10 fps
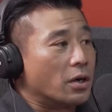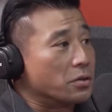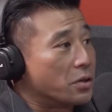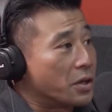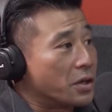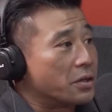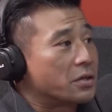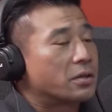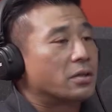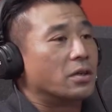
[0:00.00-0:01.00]

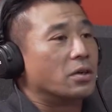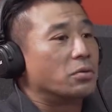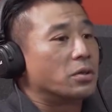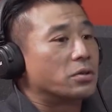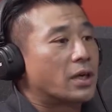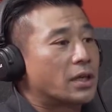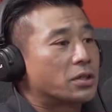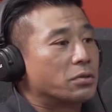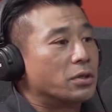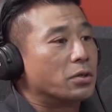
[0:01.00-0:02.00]
online, you know, there's
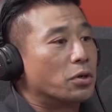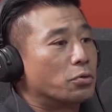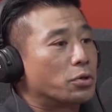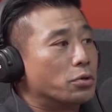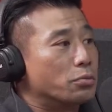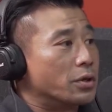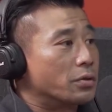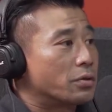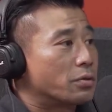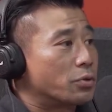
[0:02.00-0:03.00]
actually no
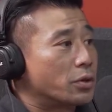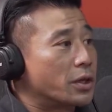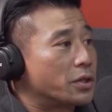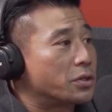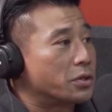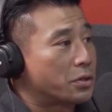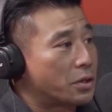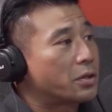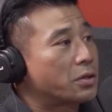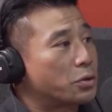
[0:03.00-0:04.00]
human relation
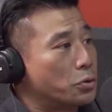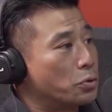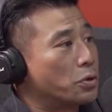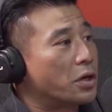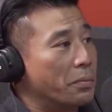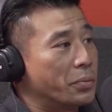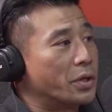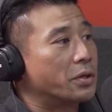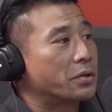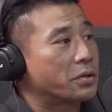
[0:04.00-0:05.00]
to the
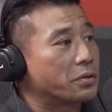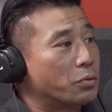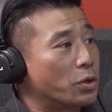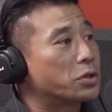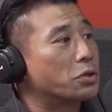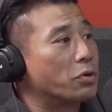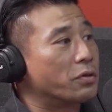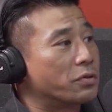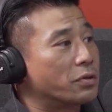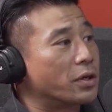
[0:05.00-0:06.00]
company
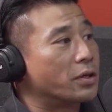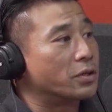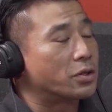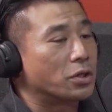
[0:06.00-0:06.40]
whatsoever, and